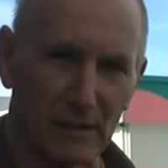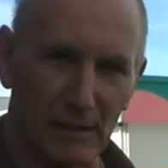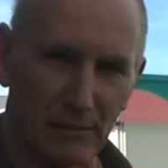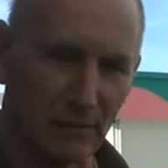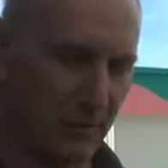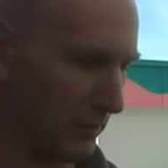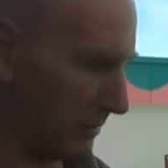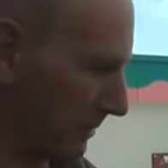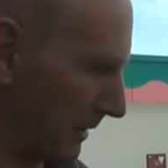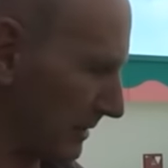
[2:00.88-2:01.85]
never failed
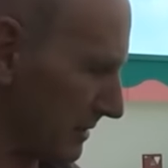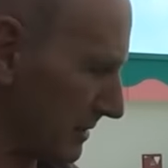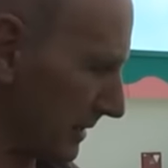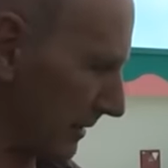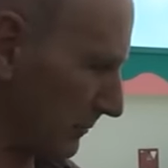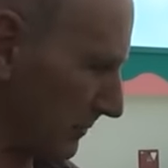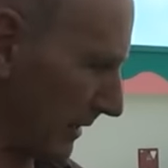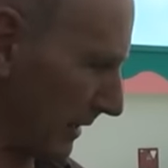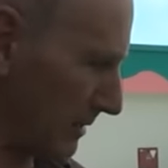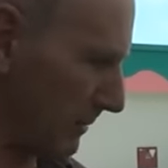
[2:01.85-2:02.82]
a plug since that, okay.
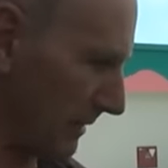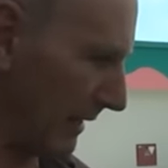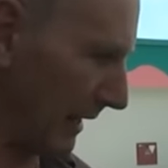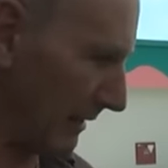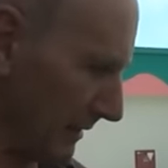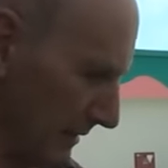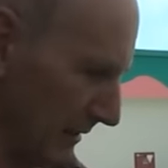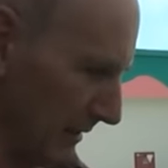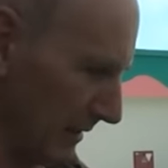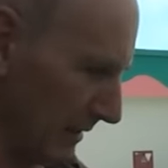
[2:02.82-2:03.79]
that's been there.
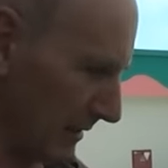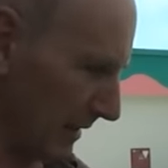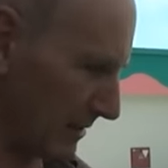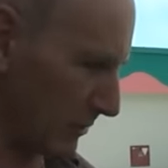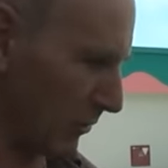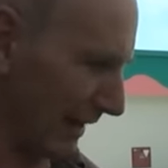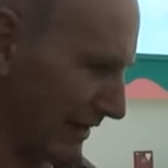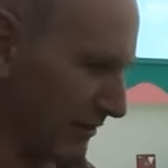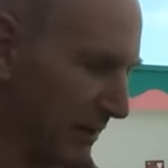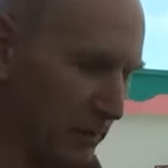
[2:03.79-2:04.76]
And that's so, quite
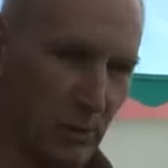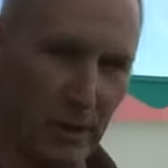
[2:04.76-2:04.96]
incredible.